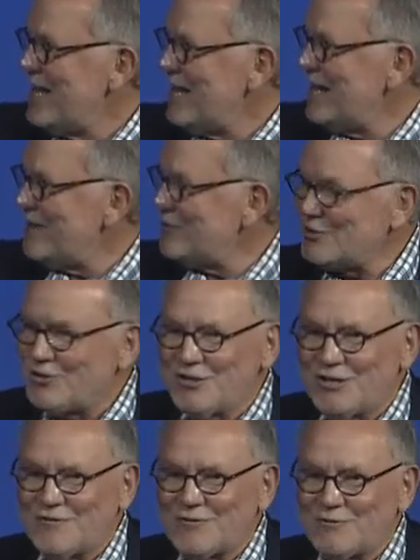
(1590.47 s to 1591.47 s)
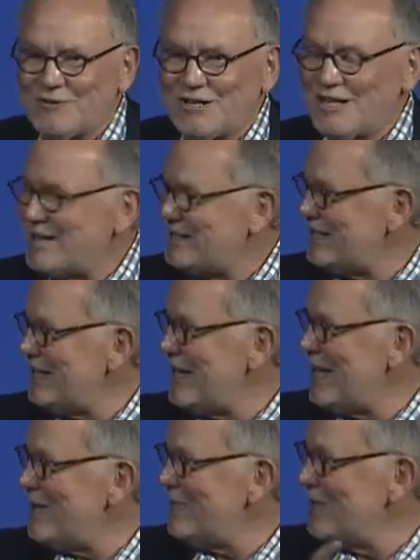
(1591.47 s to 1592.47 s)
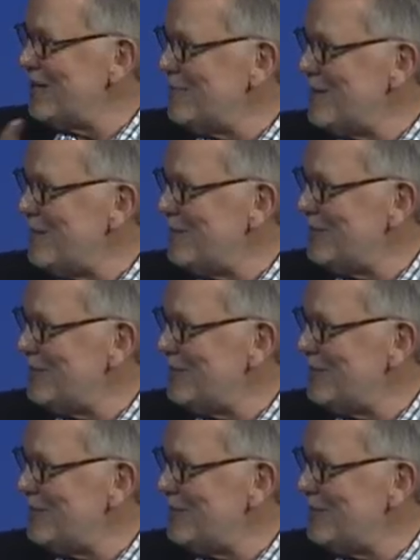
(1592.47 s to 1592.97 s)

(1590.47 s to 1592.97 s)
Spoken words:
and I was old enough to realize that he hadn't rung them up.